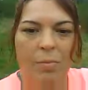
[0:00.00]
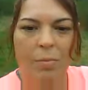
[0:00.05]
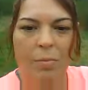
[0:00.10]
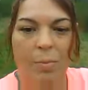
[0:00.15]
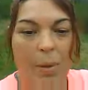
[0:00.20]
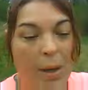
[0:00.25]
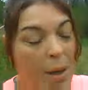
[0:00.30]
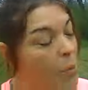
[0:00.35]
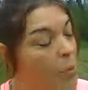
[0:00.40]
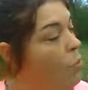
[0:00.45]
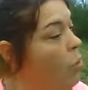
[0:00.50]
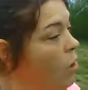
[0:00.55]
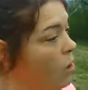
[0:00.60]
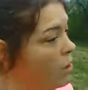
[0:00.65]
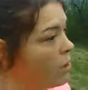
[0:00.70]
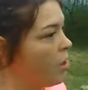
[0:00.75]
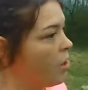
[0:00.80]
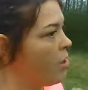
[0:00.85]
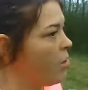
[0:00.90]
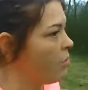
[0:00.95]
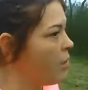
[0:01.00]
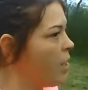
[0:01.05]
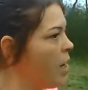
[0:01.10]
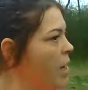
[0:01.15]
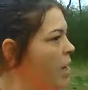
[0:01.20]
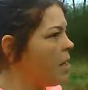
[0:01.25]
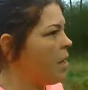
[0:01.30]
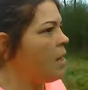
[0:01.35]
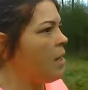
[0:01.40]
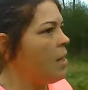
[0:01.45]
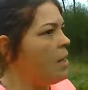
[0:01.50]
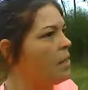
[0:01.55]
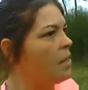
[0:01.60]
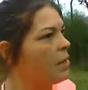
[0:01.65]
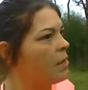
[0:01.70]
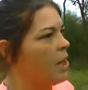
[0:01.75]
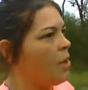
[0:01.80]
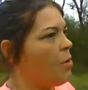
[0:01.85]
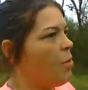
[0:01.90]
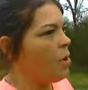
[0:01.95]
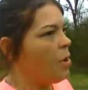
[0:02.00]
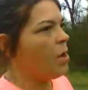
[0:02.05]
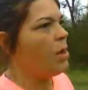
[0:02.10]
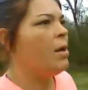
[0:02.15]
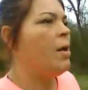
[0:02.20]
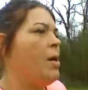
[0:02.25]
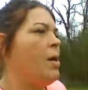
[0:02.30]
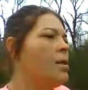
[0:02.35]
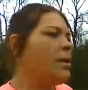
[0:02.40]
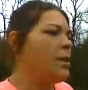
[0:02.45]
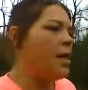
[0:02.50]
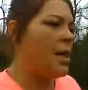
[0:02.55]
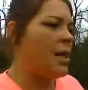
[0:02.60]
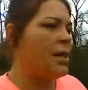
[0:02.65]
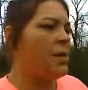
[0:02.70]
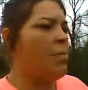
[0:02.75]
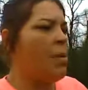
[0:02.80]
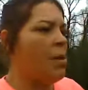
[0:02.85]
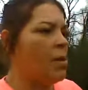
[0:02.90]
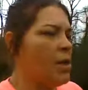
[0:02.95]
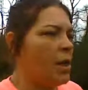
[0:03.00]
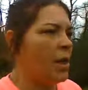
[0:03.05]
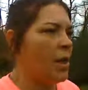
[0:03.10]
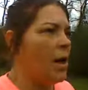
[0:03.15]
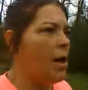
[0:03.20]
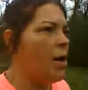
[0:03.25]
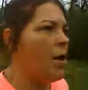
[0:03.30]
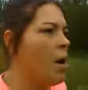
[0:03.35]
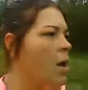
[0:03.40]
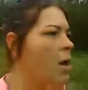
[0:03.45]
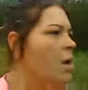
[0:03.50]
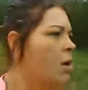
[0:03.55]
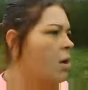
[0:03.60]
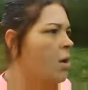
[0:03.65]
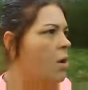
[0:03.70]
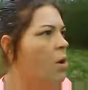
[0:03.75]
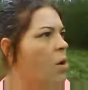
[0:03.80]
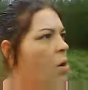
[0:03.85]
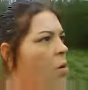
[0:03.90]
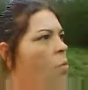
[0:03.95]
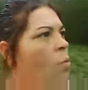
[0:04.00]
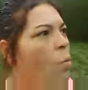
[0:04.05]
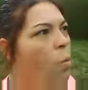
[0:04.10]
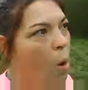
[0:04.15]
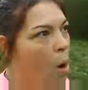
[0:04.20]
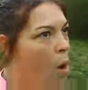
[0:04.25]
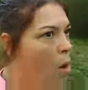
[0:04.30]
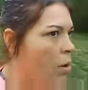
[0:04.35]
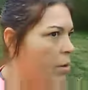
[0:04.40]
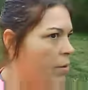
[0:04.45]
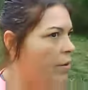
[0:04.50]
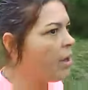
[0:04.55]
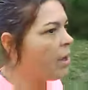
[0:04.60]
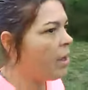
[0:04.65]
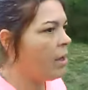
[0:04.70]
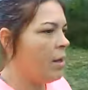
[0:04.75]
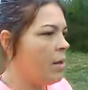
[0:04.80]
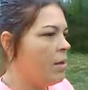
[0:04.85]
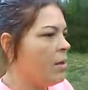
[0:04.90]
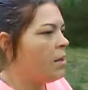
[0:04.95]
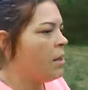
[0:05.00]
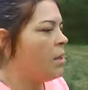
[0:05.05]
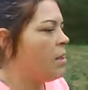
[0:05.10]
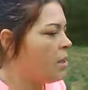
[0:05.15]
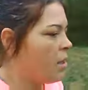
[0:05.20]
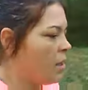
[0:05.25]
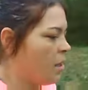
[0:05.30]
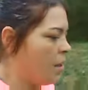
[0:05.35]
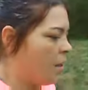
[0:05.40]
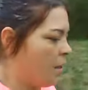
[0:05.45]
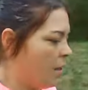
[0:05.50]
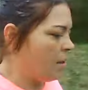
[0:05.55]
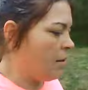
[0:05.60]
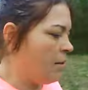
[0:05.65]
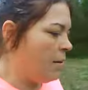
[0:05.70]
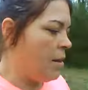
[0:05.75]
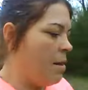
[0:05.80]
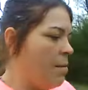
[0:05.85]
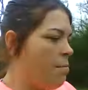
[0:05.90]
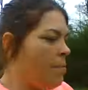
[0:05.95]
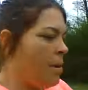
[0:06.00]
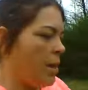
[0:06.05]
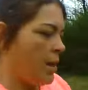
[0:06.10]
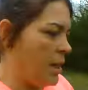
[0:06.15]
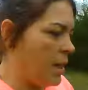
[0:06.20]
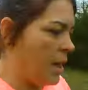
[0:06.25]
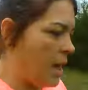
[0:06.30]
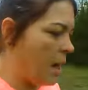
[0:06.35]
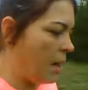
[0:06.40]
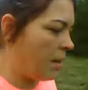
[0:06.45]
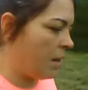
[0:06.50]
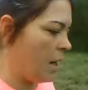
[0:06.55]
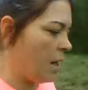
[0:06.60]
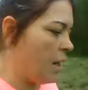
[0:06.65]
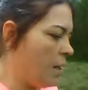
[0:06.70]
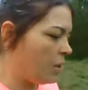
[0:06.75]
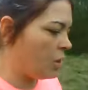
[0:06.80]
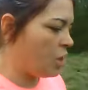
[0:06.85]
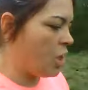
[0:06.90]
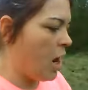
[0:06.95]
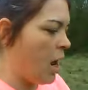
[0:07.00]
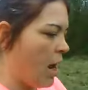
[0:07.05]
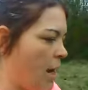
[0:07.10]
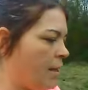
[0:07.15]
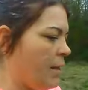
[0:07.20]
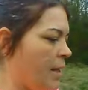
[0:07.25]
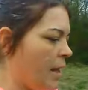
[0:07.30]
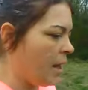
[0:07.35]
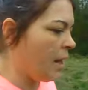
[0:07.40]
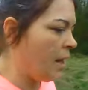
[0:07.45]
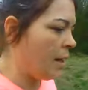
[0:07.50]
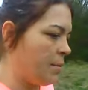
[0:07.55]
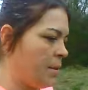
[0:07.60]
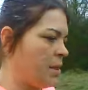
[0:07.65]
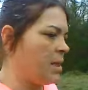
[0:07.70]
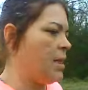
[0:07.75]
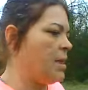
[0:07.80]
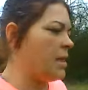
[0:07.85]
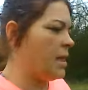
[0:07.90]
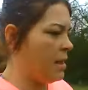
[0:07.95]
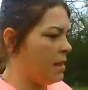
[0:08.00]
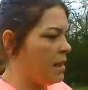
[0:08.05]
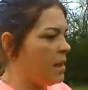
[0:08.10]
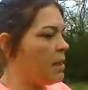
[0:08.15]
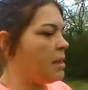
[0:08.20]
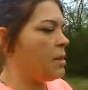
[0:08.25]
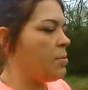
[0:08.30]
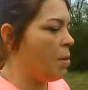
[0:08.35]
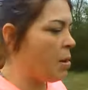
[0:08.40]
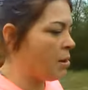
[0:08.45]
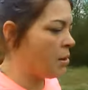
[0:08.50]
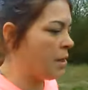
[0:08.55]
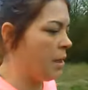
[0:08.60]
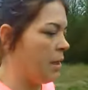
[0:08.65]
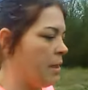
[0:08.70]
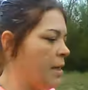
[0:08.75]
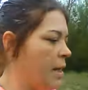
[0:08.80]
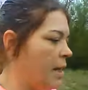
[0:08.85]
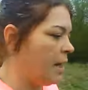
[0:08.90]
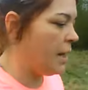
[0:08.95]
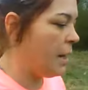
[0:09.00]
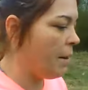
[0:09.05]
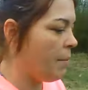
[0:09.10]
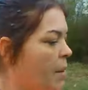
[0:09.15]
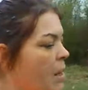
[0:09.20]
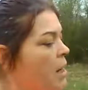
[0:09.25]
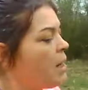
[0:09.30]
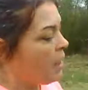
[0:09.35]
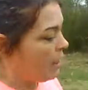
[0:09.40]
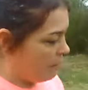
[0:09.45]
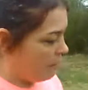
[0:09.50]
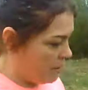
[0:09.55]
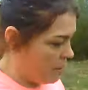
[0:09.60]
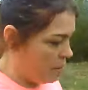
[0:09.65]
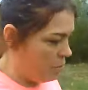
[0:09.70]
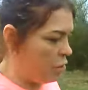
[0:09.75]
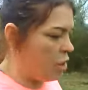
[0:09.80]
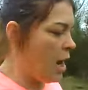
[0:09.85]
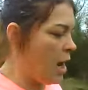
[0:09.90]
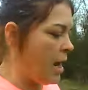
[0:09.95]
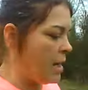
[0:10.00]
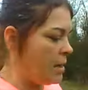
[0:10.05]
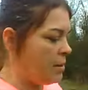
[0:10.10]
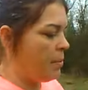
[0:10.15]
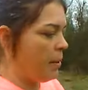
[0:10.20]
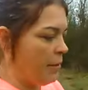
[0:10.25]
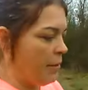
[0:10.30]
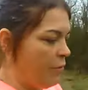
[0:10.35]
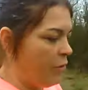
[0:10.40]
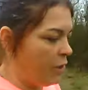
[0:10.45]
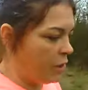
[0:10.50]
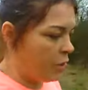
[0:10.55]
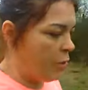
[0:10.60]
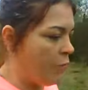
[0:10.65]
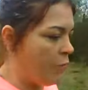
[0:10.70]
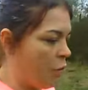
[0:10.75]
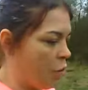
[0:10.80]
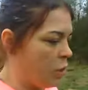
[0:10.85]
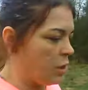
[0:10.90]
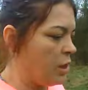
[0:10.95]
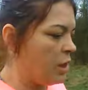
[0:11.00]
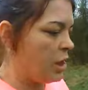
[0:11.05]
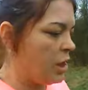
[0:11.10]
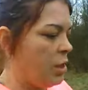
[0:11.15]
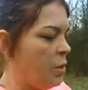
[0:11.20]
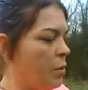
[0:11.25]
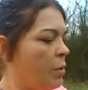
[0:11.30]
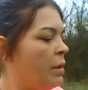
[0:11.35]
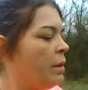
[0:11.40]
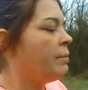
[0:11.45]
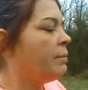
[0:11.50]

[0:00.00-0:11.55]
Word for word: being worked on so today's mostly a walk but yeah, the chai and the hemp seeds, I think it's mostly the hemp, even though chai is beneficial for us too